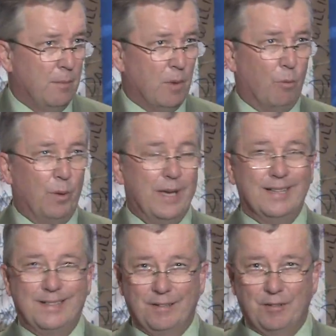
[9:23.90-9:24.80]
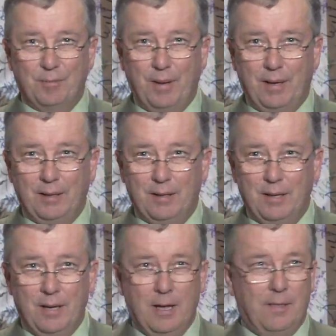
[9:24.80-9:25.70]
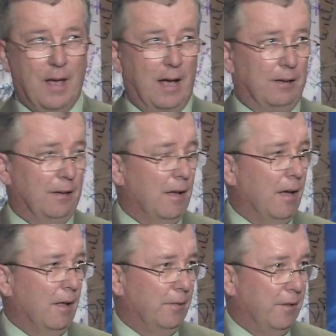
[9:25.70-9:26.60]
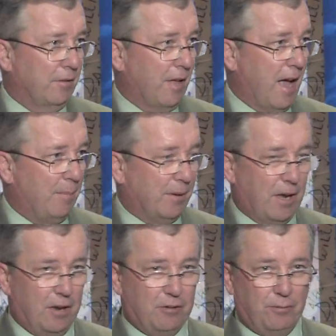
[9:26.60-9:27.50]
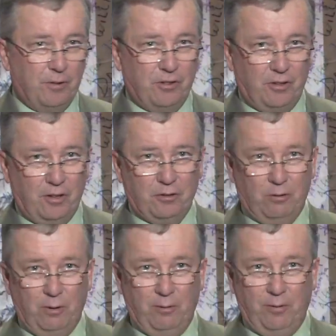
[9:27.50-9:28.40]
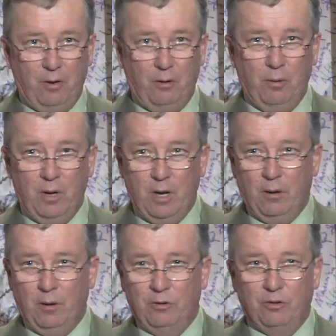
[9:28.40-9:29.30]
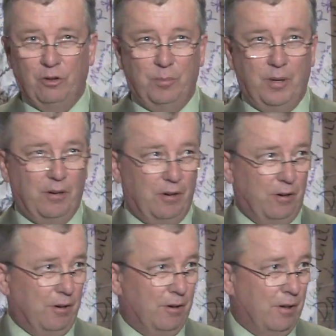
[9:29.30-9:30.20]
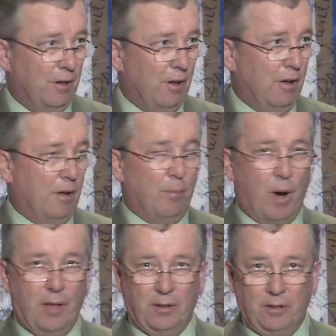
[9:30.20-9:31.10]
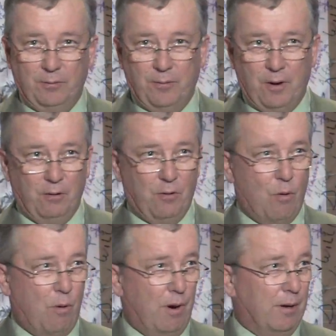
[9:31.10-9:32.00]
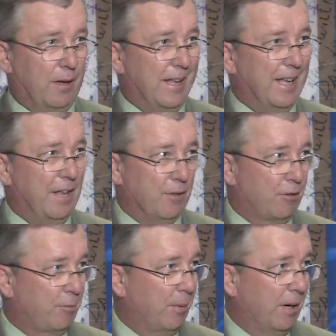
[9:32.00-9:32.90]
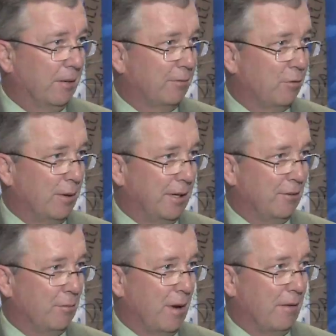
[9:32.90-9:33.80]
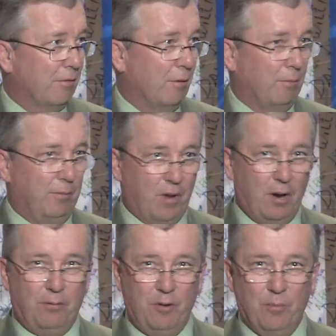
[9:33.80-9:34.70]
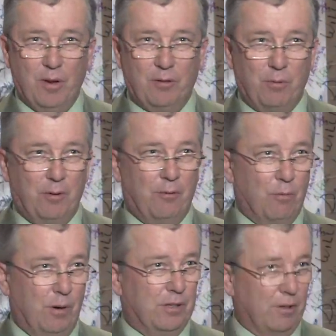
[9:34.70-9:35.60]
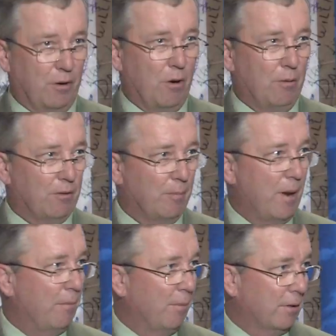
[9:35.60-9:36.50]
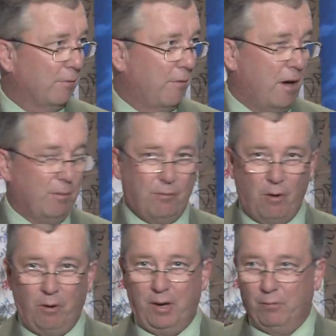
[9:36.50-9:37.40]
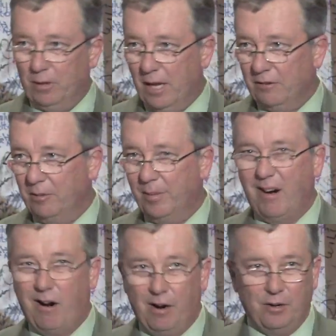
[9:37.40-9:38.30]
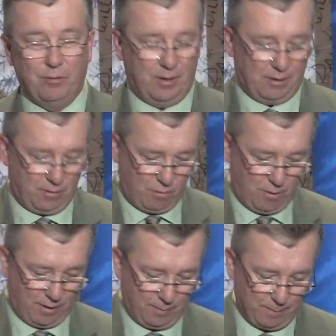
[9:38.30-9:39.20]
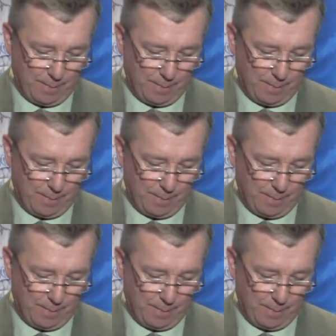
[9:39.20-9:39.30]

But we anticipate that this application for judicial review should be heard by the federal court in the spring of 2012. So we've got a few months worth of work to go and some paperwork to file before it will actually be argued in court.